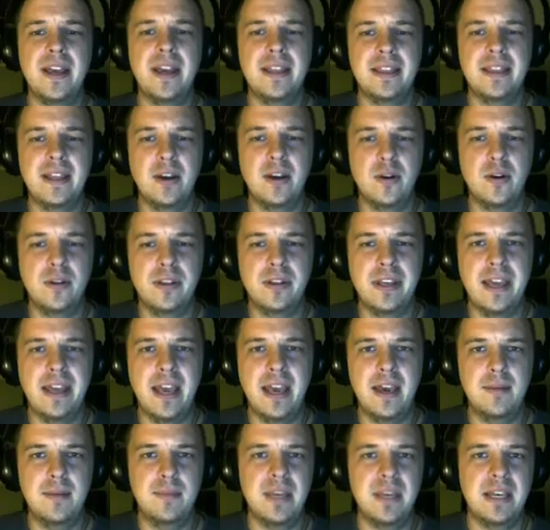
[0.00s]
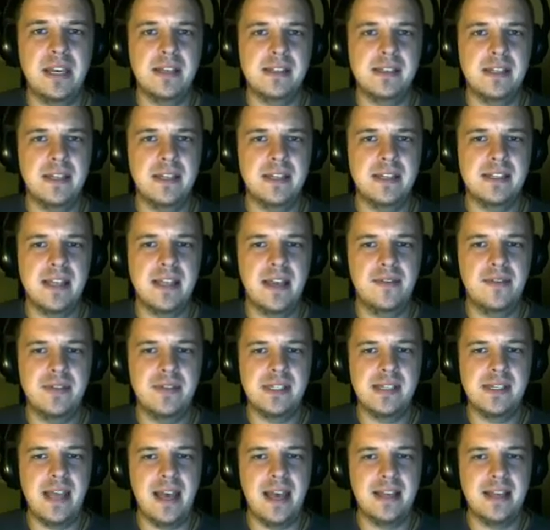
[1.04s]
in the early game because he doesn't have his
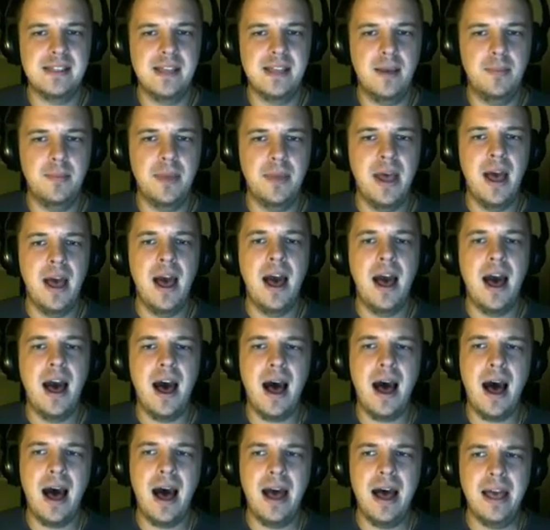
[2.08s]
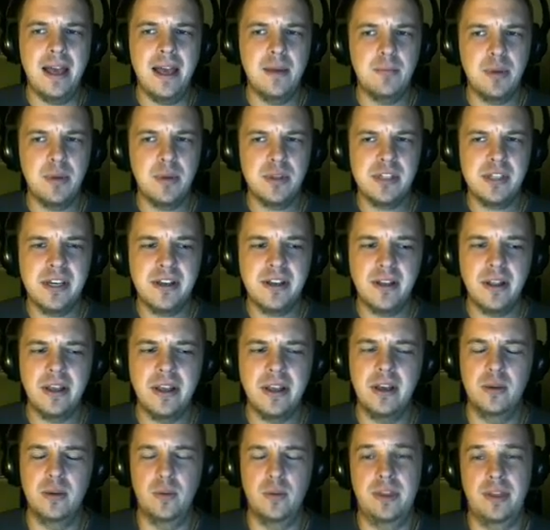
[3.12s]
stacks up, I am particularly
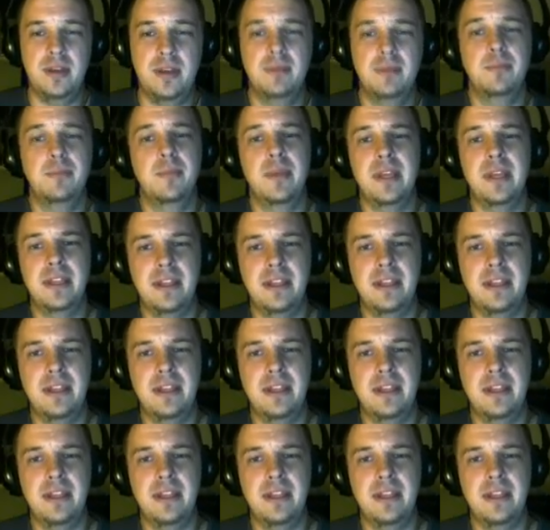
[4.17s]
good with him in